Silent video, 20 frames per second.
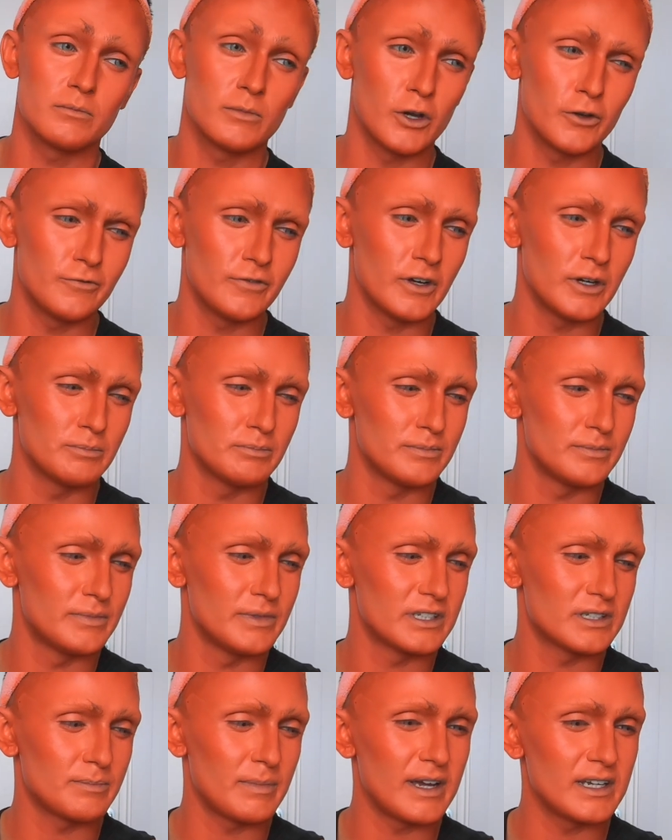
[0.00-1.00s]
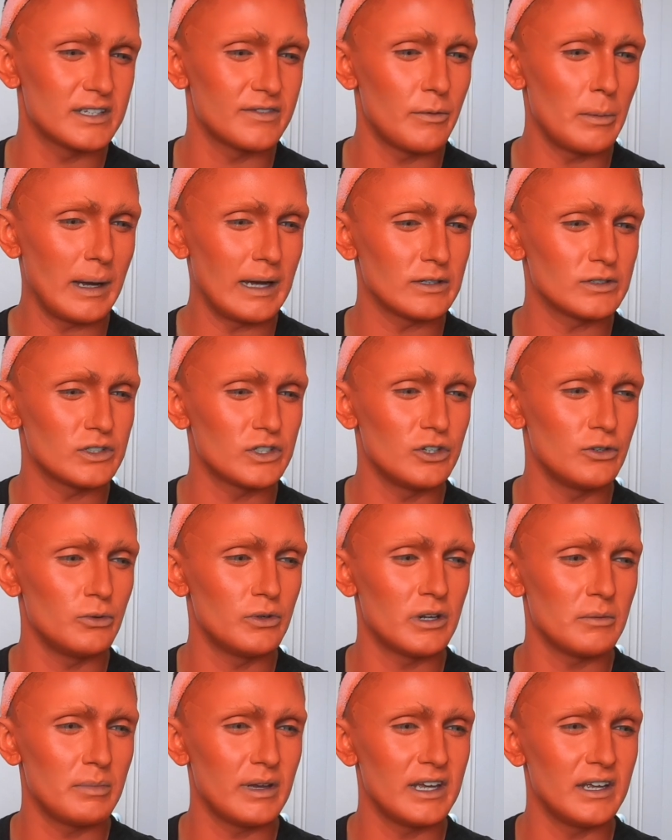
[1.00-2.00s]
over the space of about 2
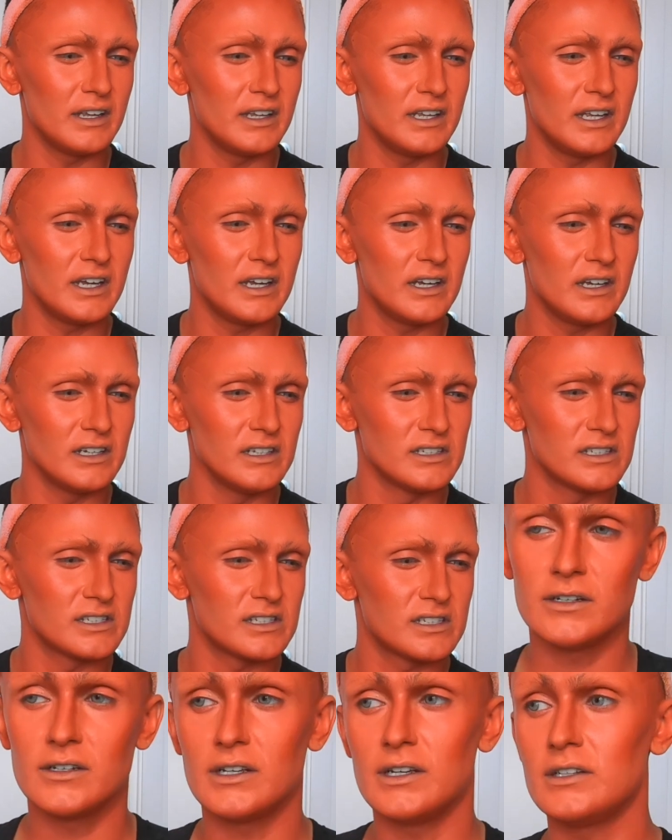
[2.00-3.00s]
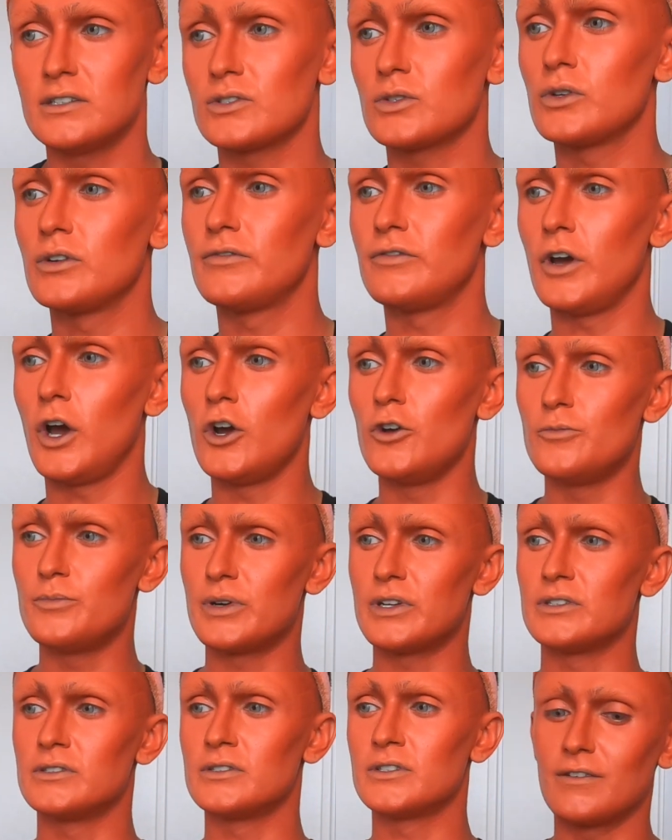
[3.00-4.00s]
and a bit years. It sort of
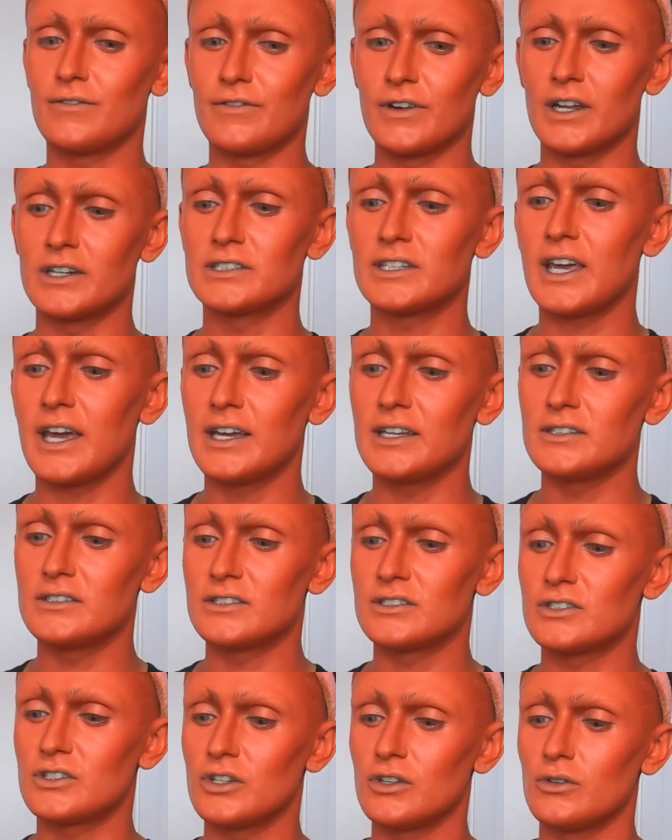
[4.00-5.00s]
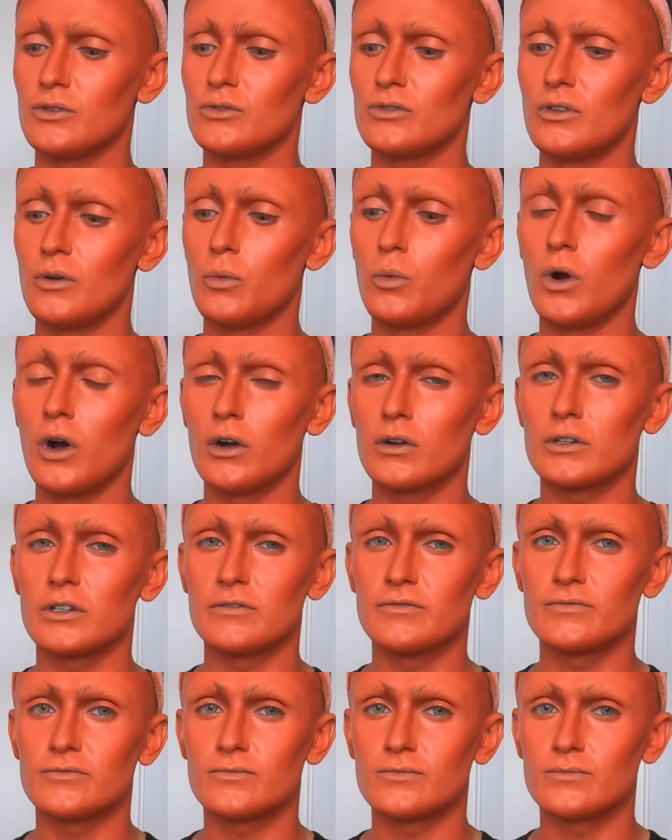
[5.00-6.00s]
opened floodgates to the world of
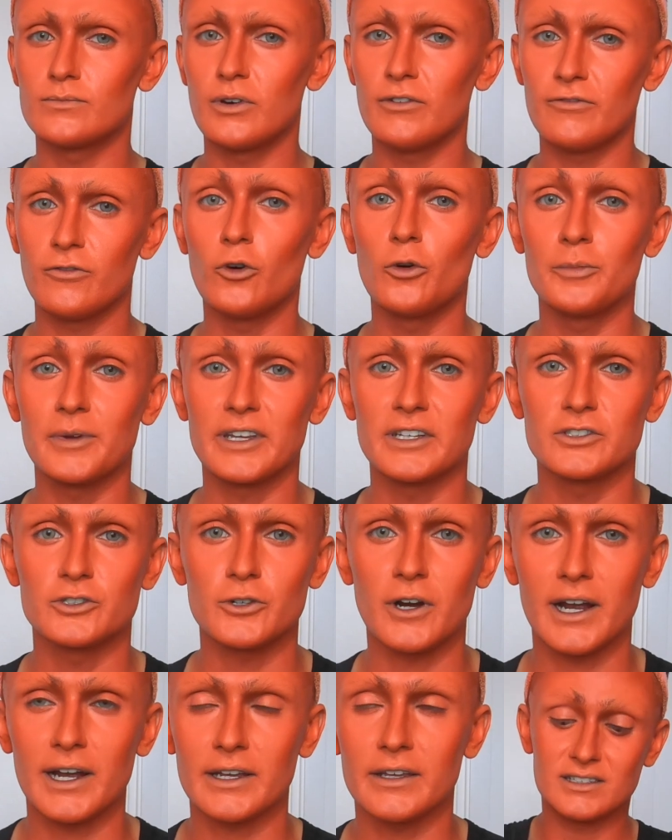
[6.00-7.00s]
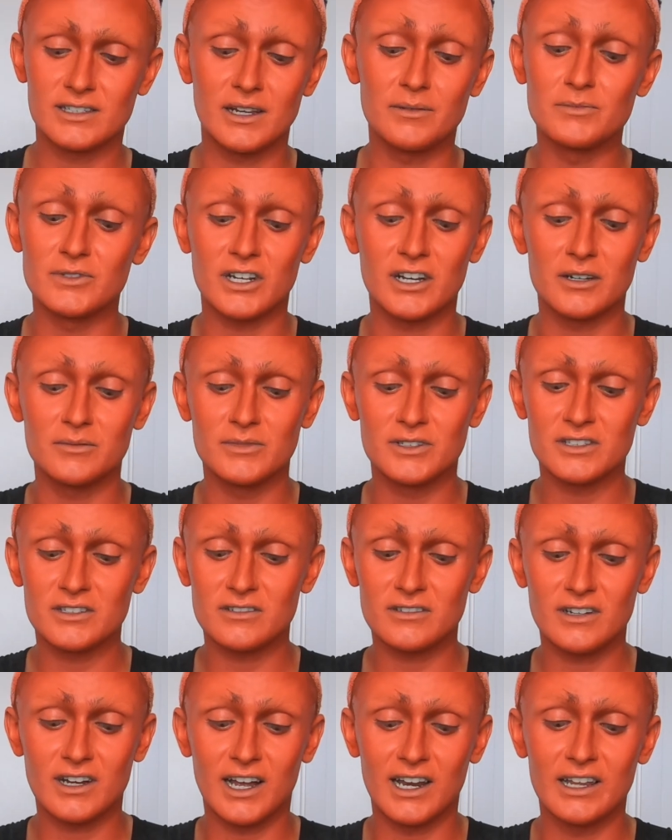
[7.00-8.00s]
performing in drag. Sometimes
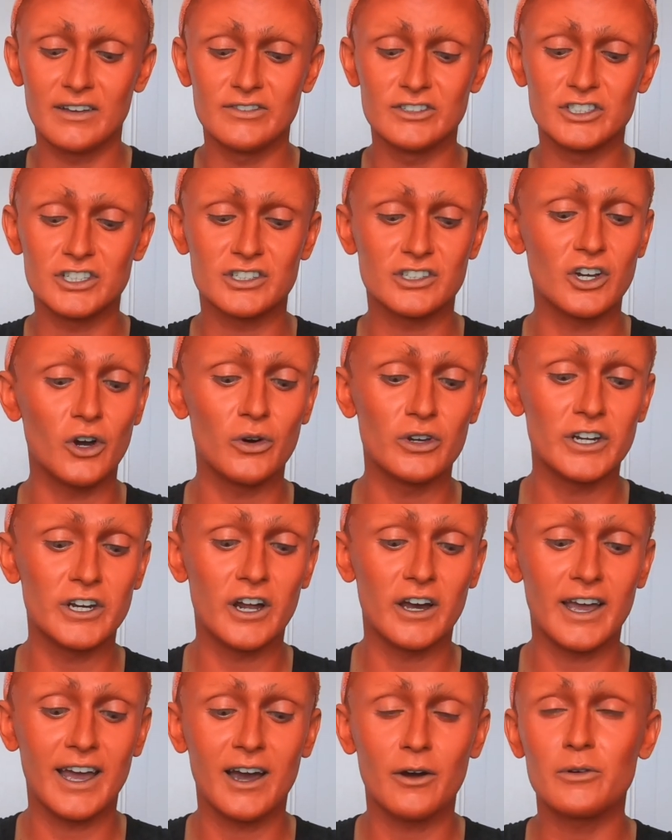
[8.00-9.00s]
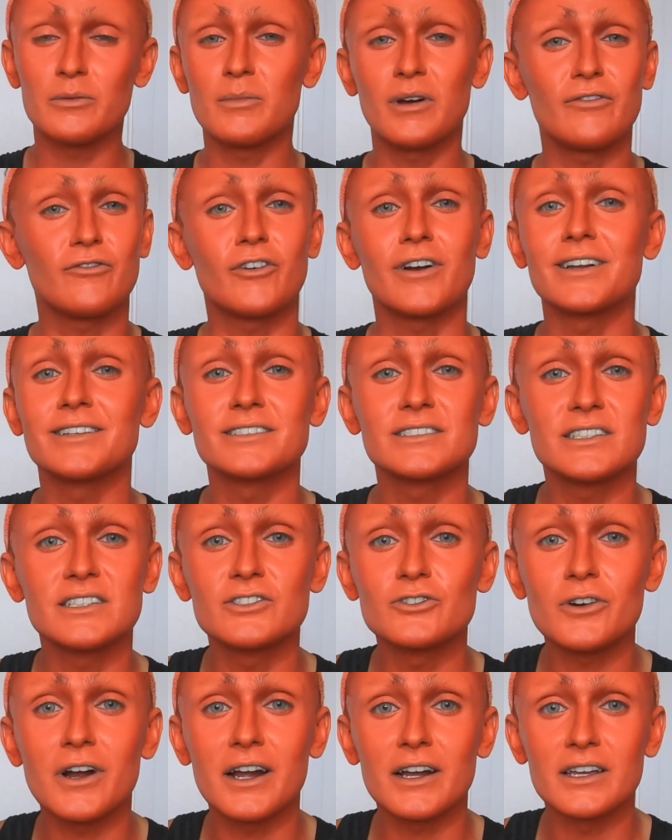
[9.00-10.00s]
I'll even just go on a night out with my friends in
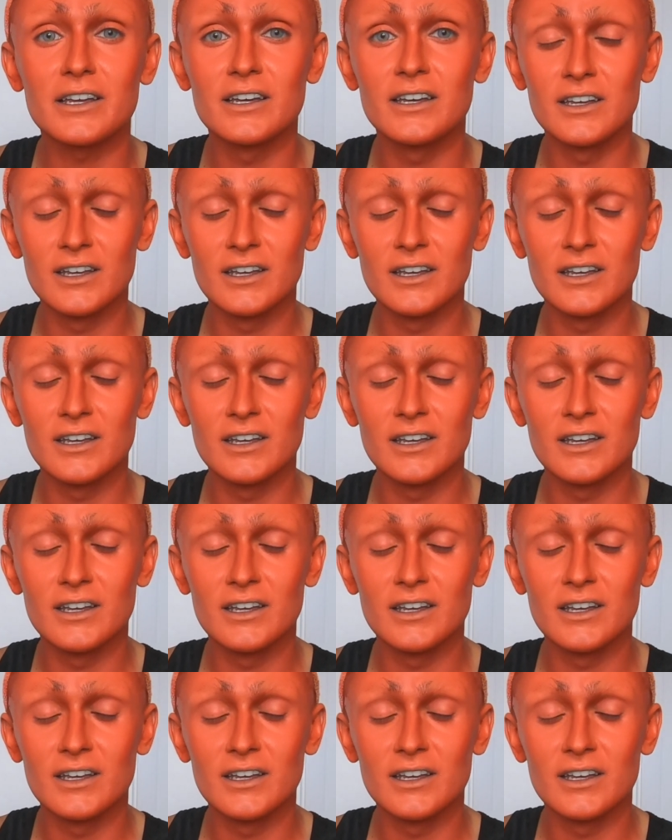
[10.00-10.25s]
drag